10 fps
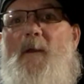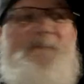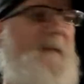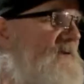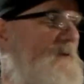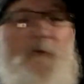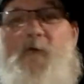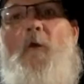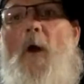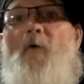That's where
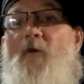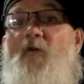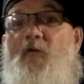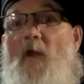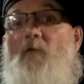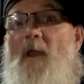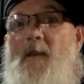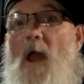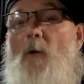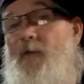Trudeau's in shit right
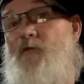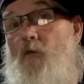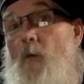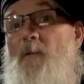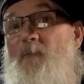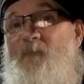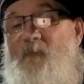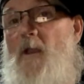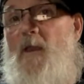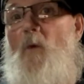now with this green
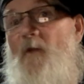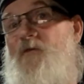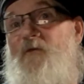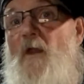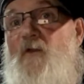fucking what slush